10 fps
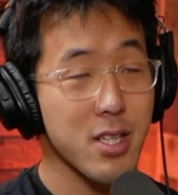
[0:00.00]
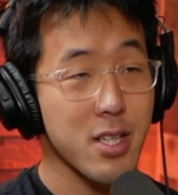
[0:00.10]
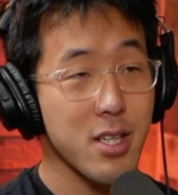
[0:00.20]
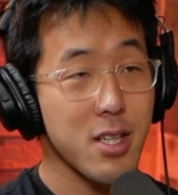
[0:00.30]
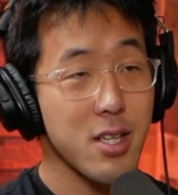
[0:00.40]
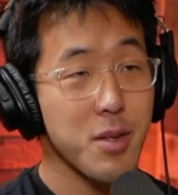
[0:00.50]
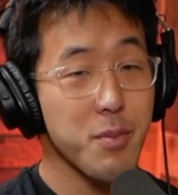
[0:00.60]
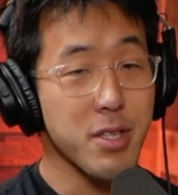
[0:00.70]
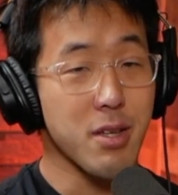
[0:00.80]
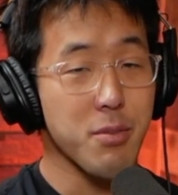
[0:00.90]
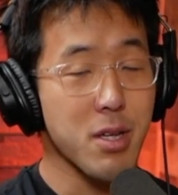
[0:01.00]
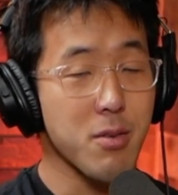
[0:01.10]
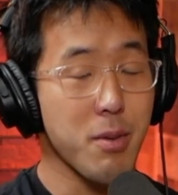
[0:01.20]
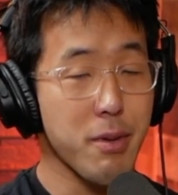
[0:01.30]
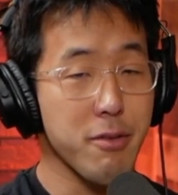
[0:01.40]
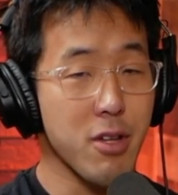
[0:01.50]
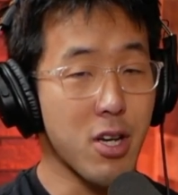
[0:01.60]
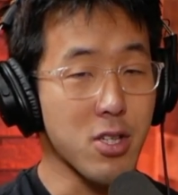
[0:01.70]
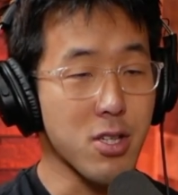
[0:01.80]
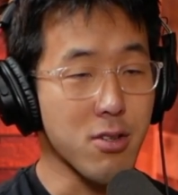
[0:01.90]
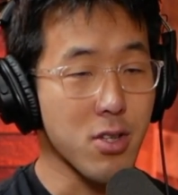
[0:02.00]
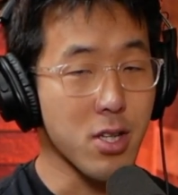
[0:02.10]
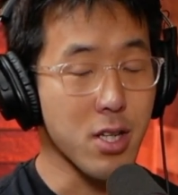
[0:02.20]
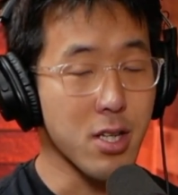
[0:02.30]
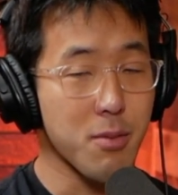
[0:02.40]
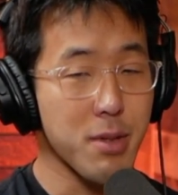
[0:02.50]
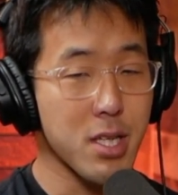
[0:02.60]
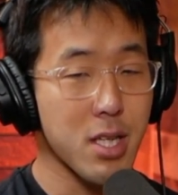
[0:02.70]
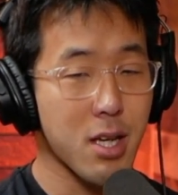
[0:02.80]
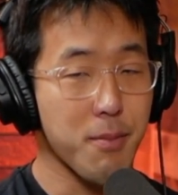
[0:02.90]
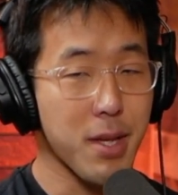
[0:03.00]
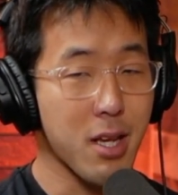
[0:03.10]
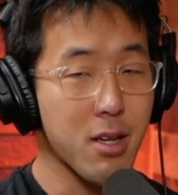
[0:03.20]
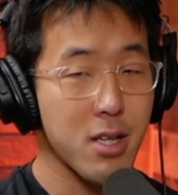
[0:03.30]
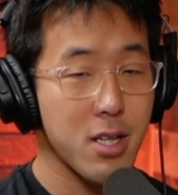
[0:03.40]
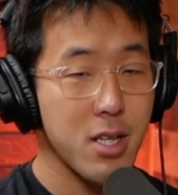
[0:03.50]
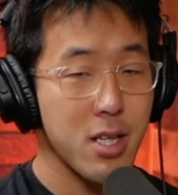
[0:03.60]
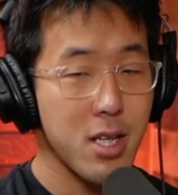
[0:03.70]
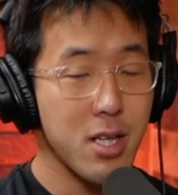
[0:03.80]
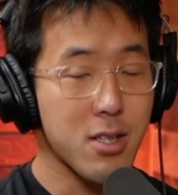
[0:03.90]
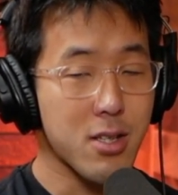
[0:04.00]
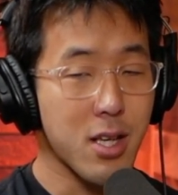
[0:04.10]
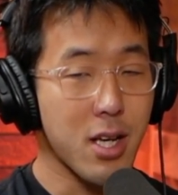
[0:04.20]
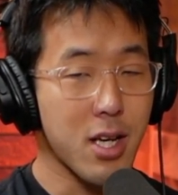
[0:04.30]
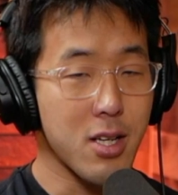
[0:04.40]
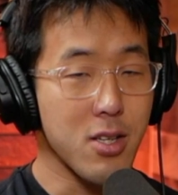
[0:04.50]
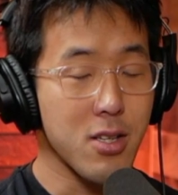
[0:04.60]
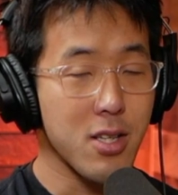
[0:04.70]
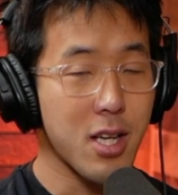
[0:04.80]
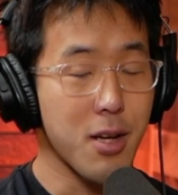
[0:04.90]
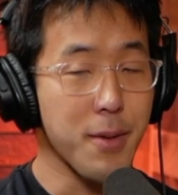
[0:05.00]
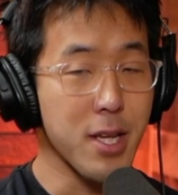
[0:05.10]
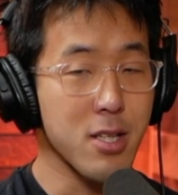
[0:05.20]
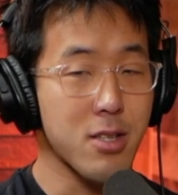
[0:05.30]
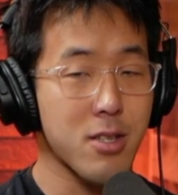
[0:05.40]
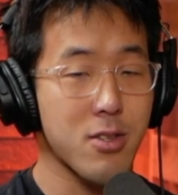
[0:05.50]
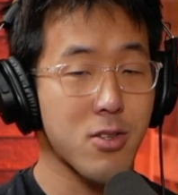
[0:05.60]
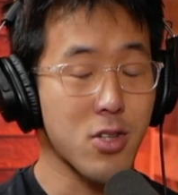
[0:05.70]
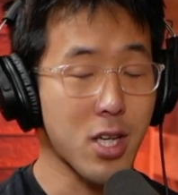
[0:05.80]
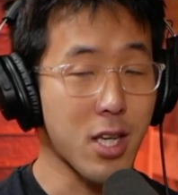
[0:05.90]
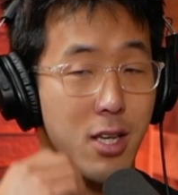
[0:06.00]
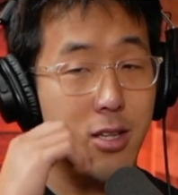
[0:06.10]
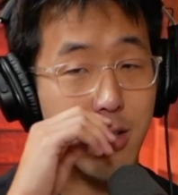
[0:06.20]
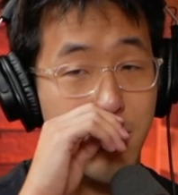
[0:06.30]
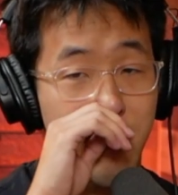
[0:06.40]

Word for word: Mm -hmm. But sometimes people have long jokes that are good. But yeah, I mean, it's uh, yeah, I mean, it's tricky.